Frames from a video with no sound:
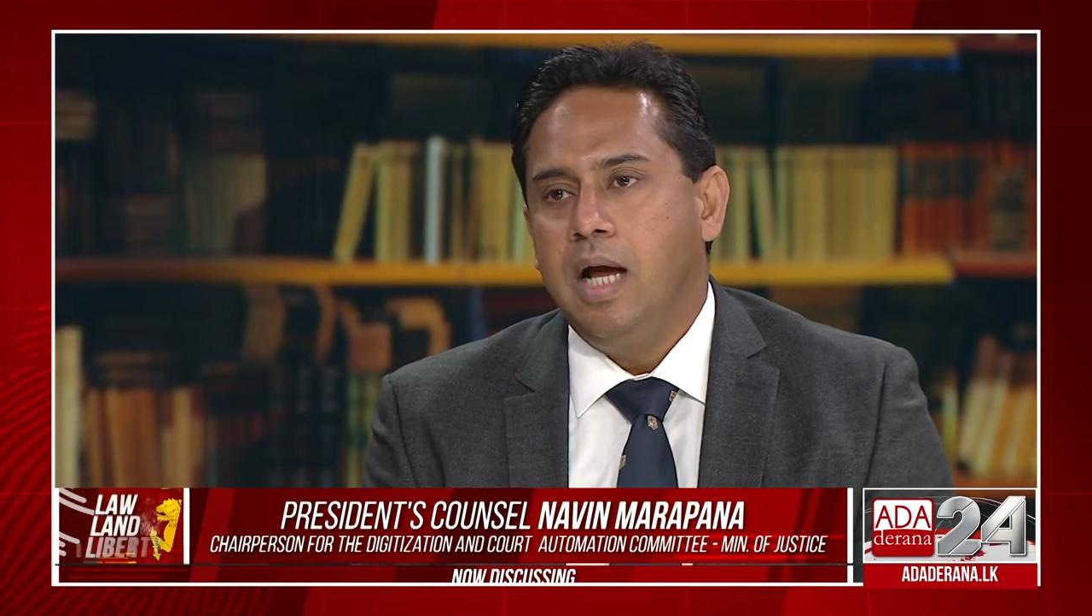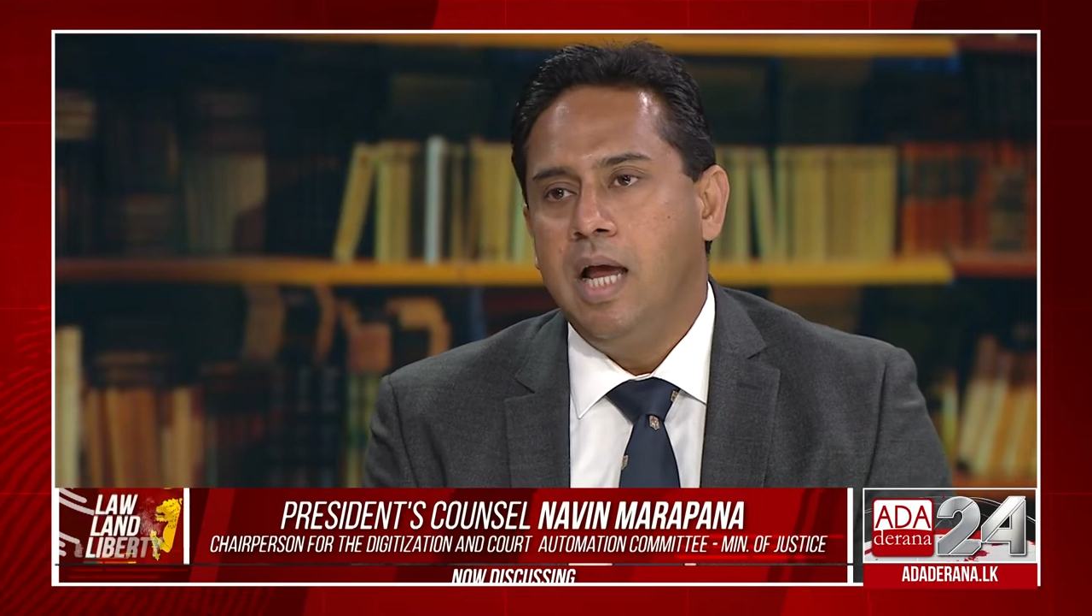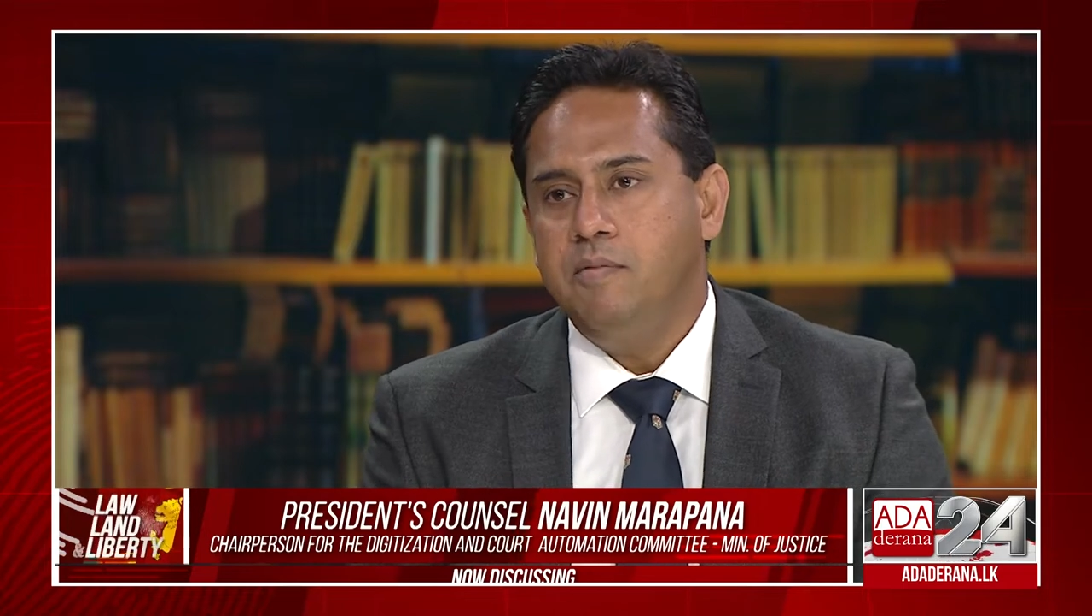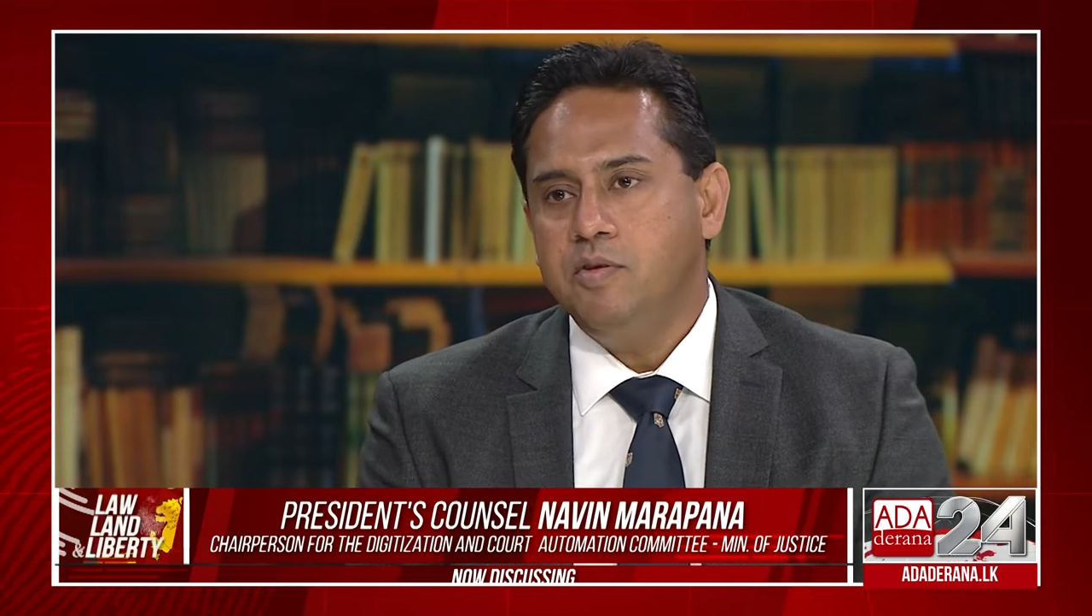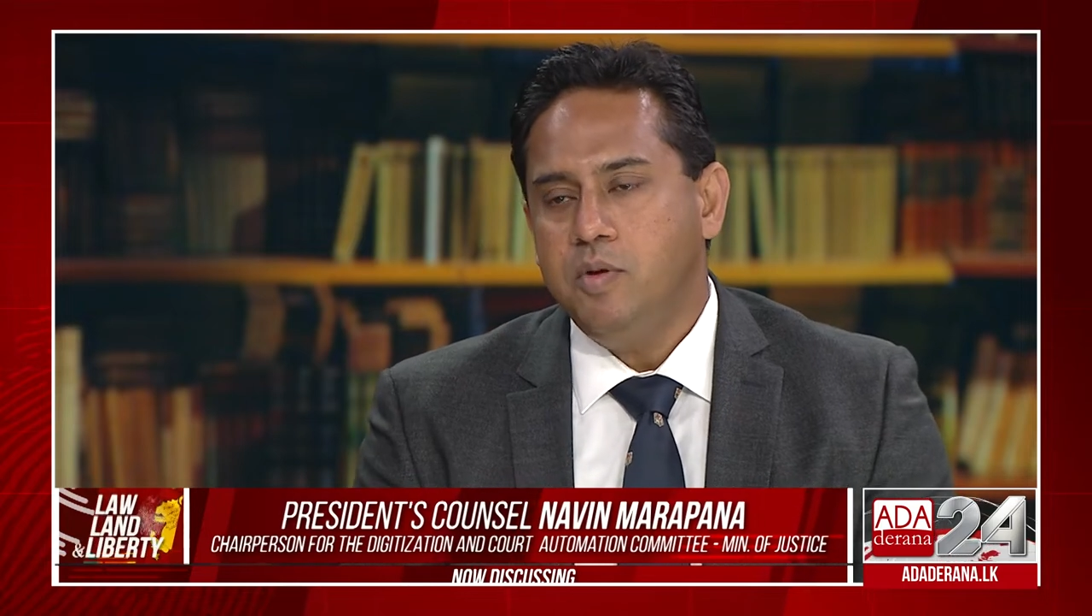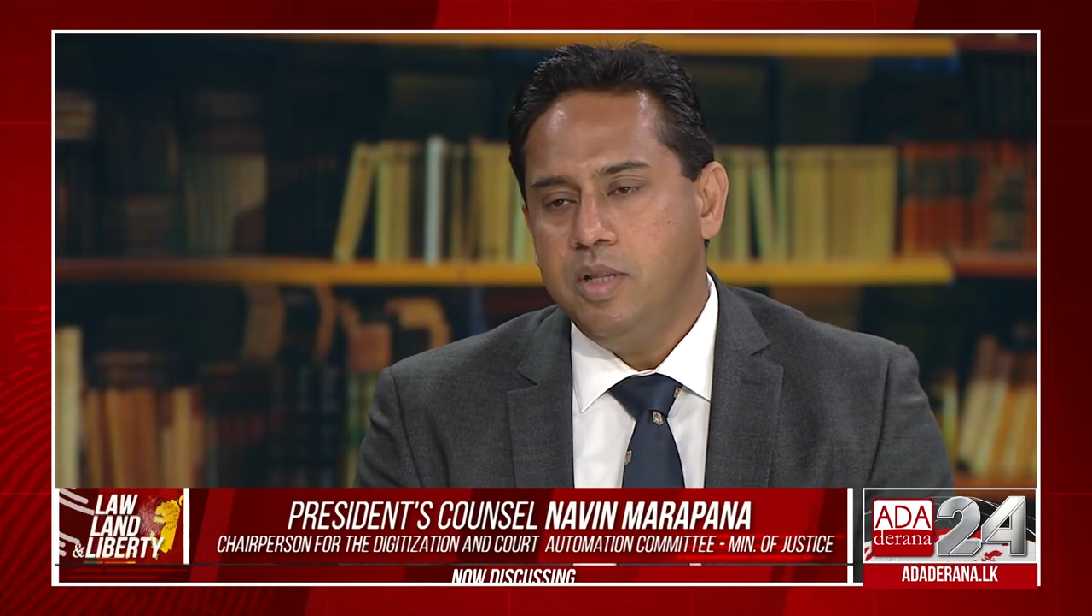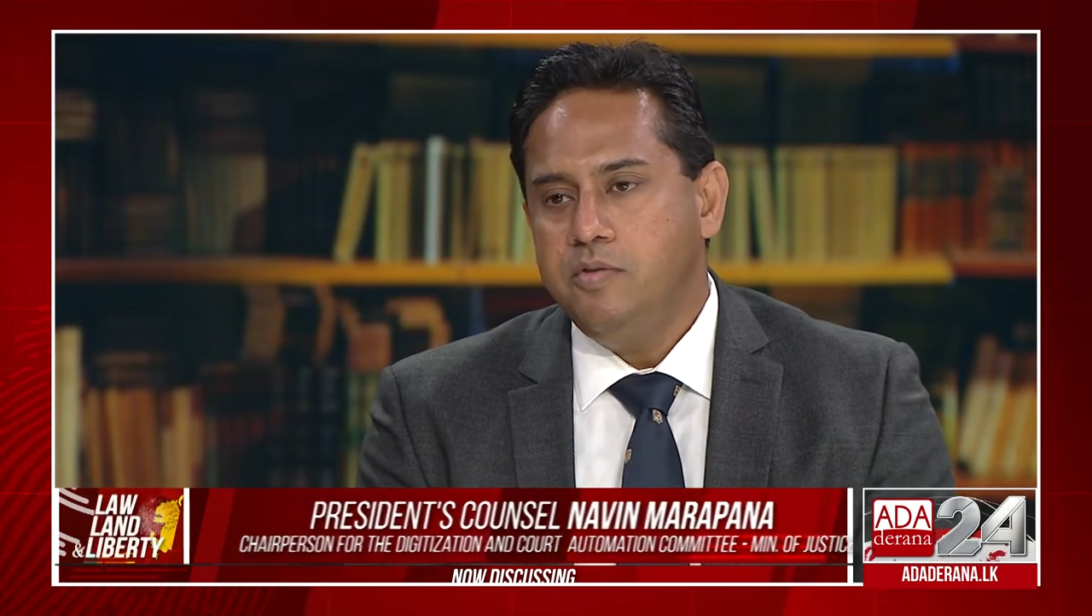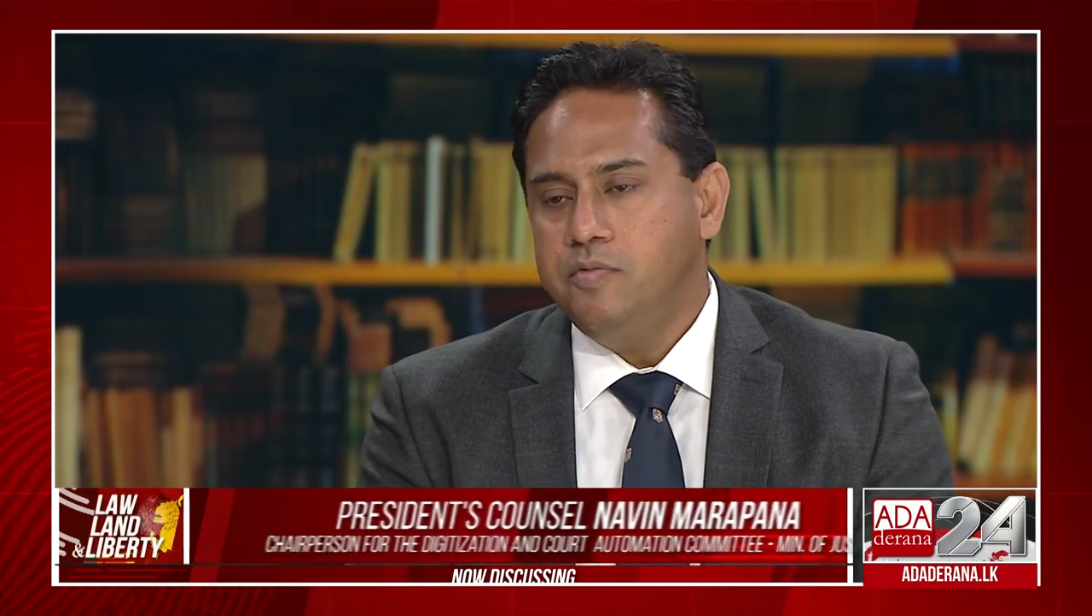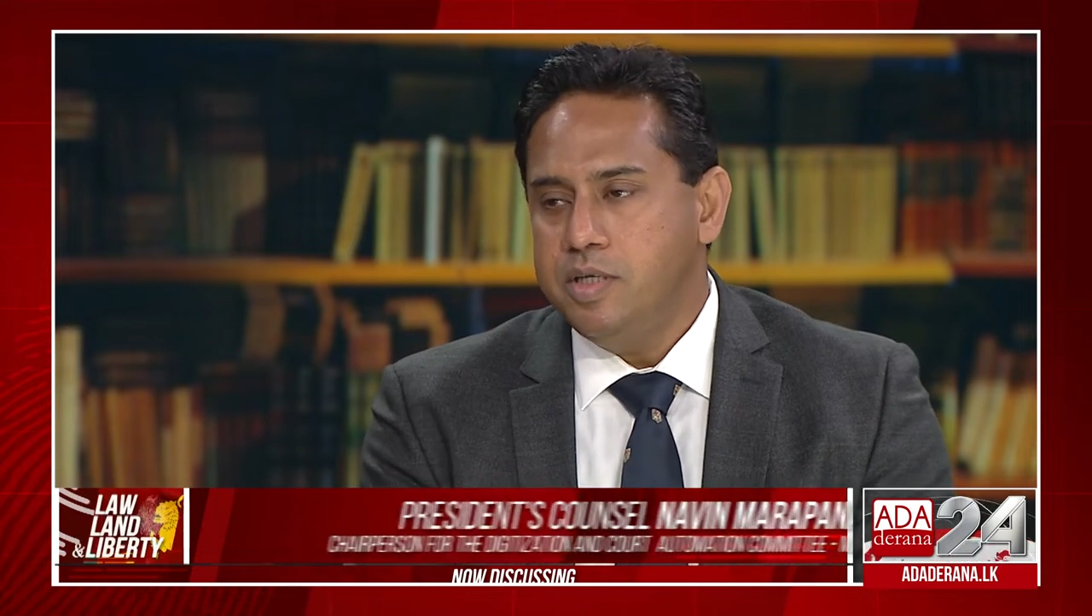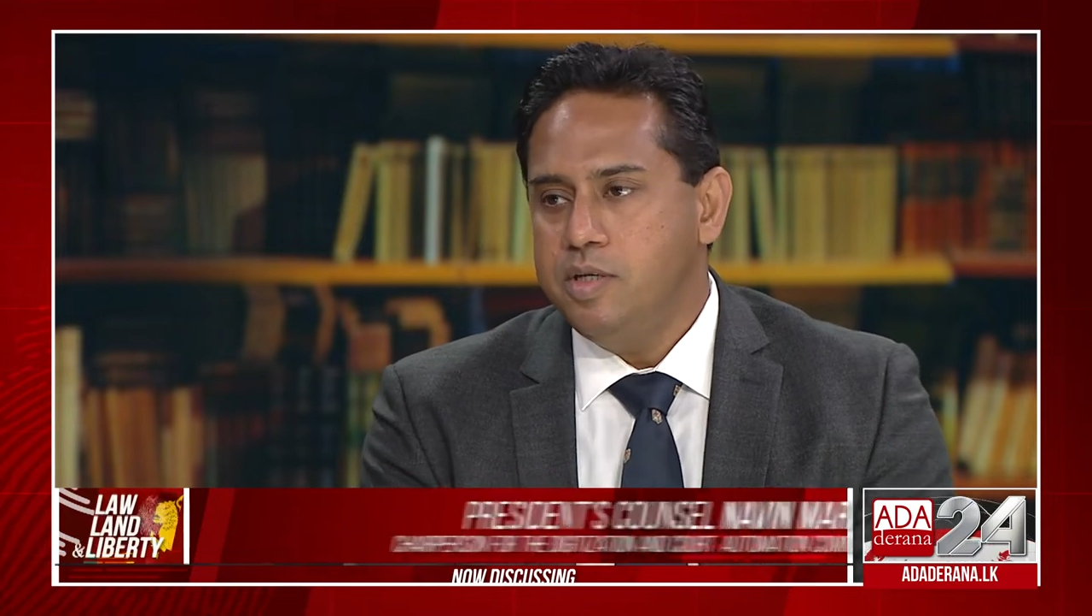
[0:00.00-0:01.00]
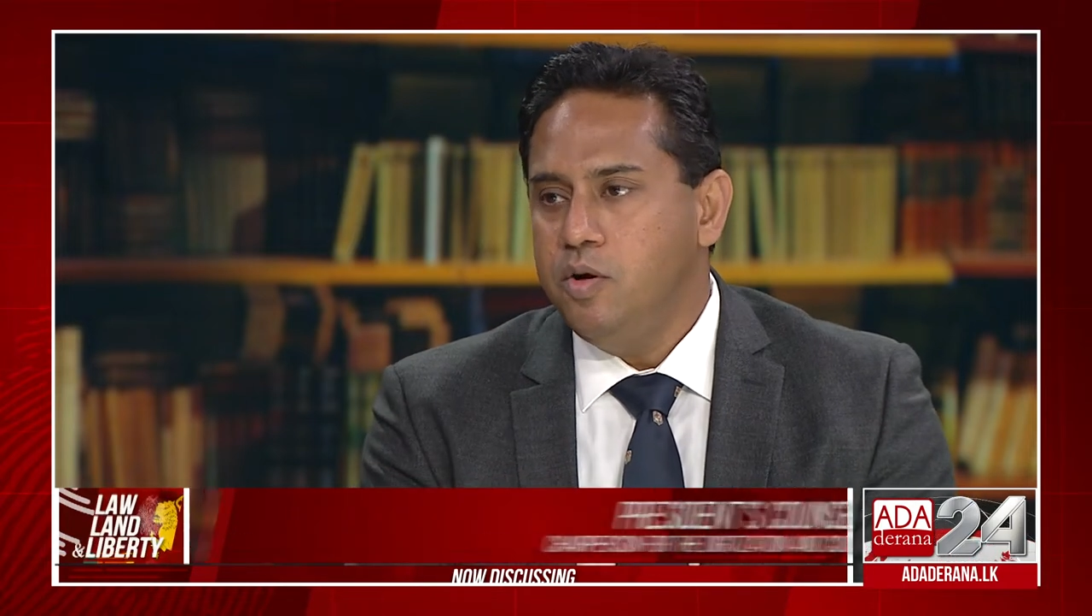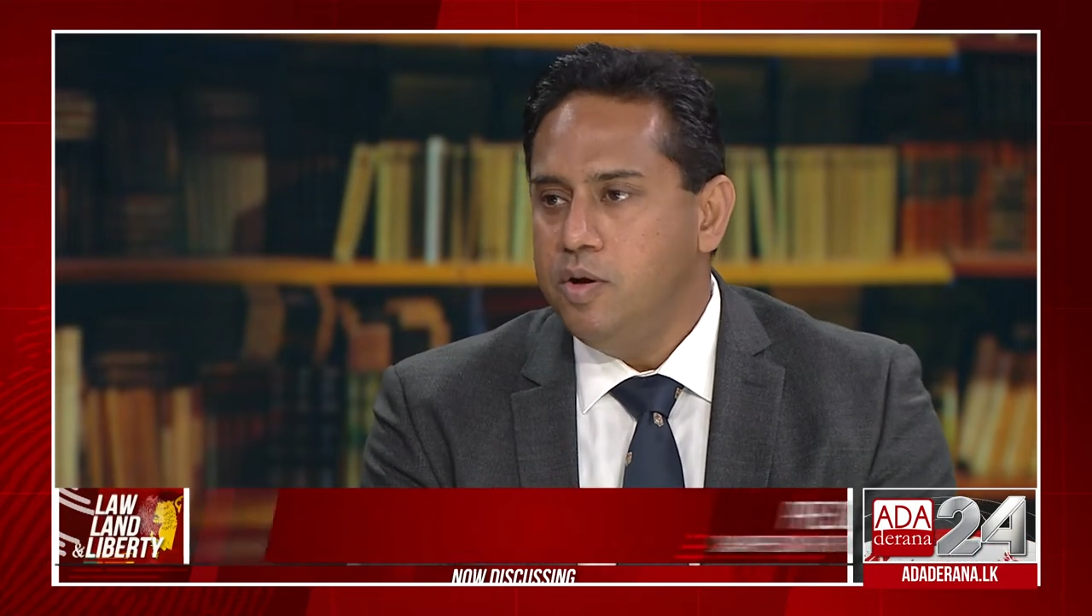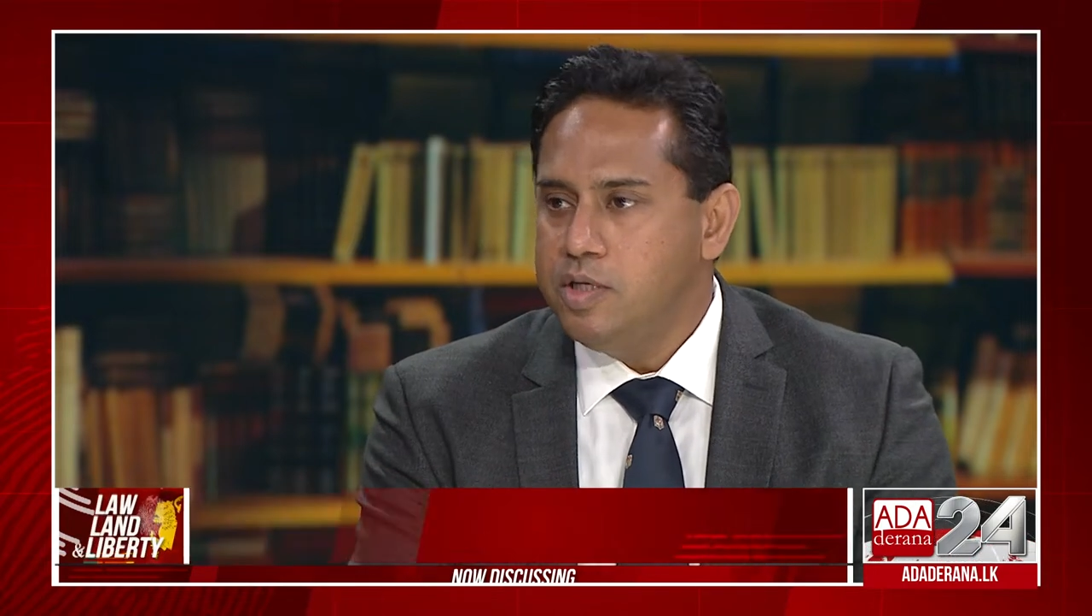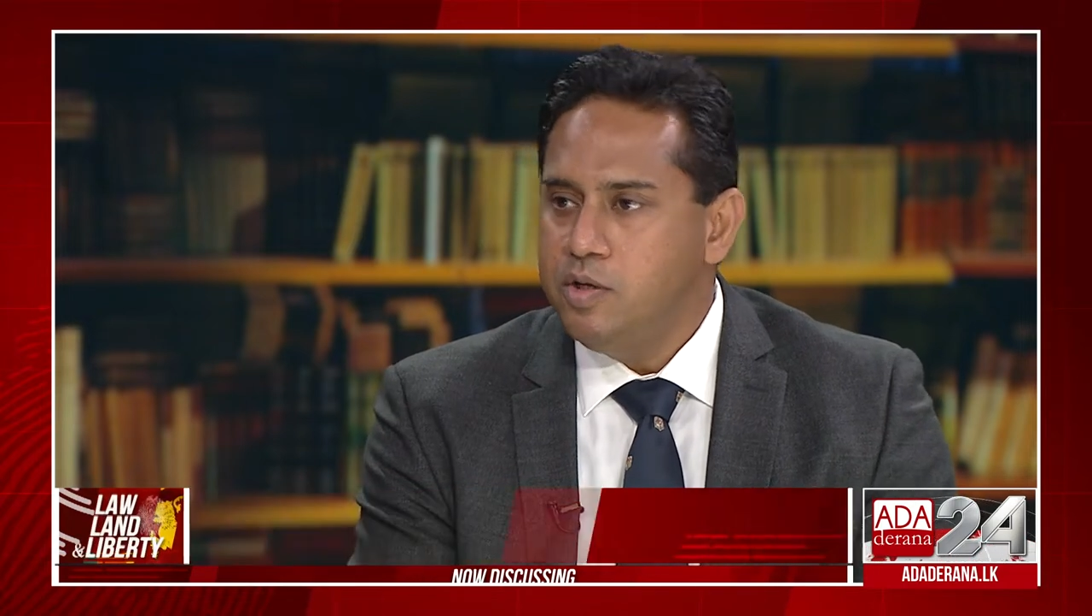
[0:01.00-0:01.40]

I was one of the first lawyers